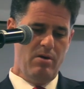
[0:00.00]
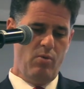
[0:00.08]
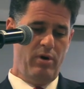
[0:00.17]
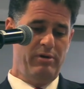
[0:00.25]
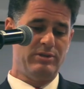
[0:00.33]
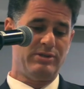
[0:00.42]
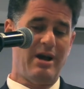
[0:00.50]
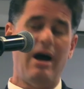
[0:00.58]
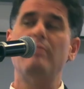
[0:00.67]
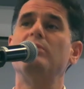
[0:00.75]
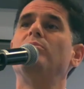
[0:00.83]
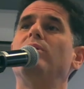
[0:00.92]
where it's
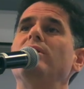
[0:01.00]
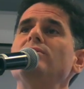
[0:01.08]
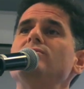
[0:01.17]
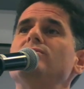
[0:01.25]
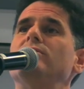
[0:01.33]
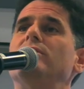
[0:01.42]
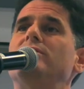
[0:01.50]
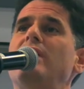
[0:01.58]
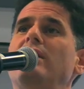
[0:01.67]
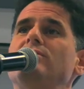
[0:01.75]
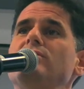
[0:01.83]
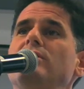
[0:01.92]
commonplace,
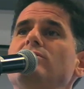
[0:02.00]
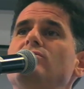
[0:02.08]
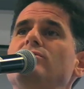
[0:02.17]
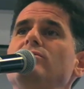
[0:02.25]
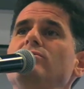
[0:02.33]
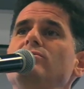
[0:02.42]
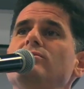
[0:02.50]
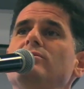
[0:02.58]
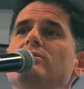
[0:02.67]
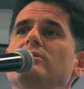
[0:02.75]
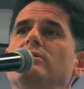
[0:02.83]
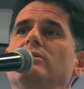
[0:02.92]
attacks against Jews,
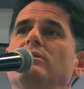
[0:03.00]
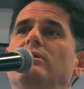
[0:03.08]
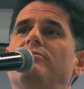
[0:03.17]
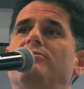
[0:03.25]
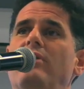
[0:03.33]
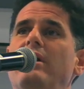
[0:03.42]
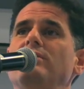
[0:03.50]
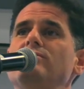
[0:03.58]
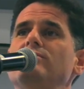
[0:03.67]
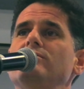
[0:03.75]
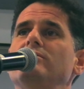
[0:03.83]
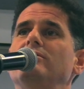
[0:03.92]
in
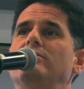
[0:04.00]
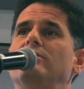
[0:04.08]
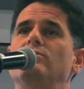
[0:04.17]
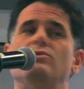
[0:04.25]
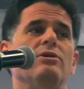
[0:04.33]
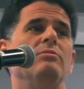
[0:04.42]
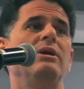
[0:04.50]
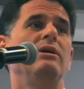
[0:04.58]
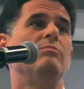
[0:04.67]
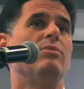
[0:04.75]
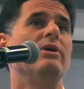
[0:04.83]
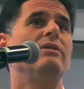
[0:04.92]
France, in Germany,
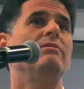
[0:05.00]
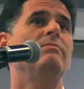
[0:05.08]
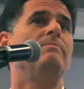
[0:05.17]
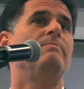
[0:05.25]
in Britain.